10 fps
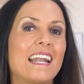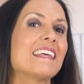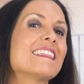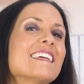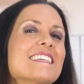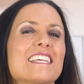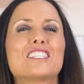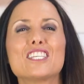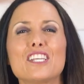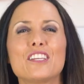and I think it's a
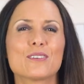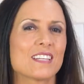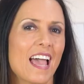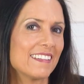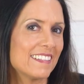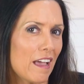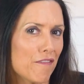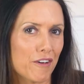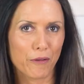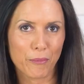genius idea for a